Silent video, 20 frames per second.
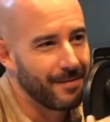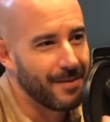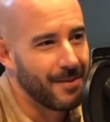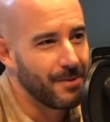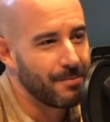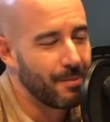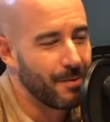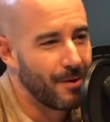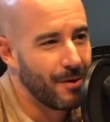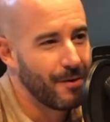He's
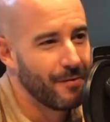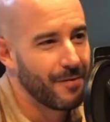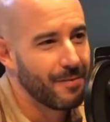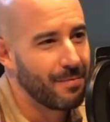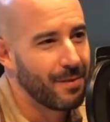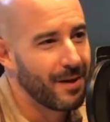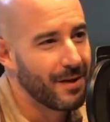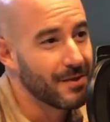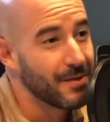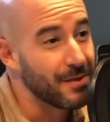COVID
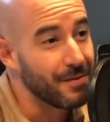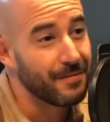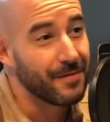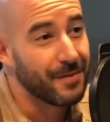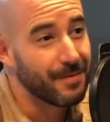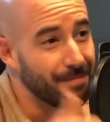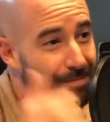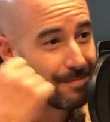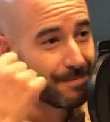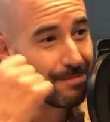positive.
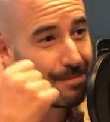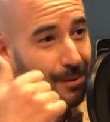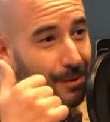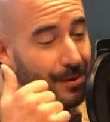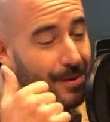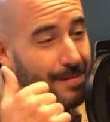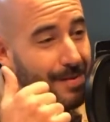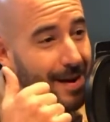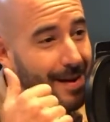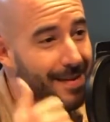They pull
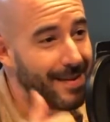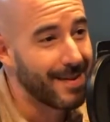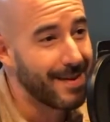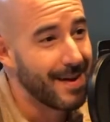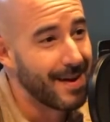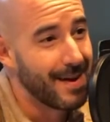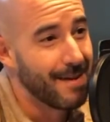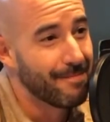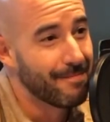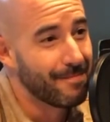him out of the
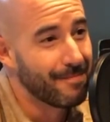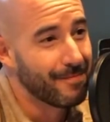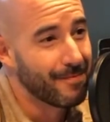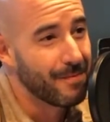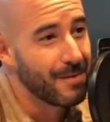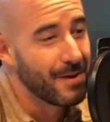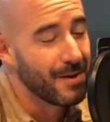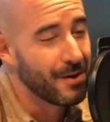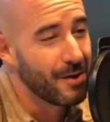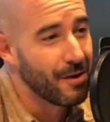game for
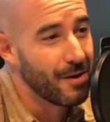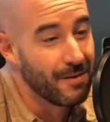being COVID.